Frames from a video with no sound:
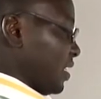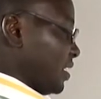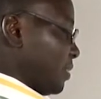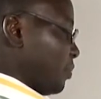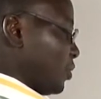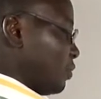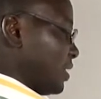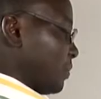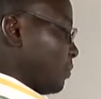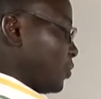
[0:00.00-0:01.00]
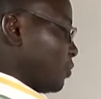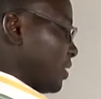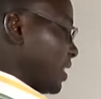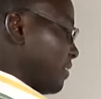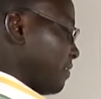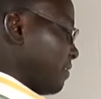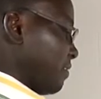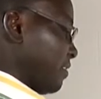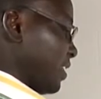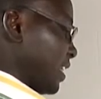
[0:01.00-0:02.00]
Suppose we are supposed to give
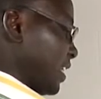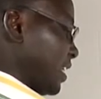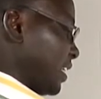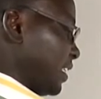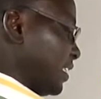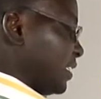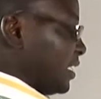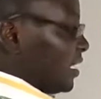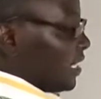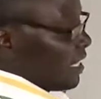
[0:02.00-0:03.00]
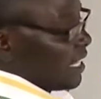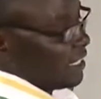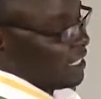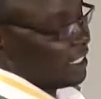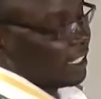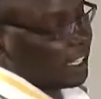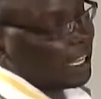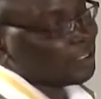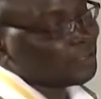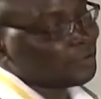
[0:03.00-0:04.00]
the reading, that reading there.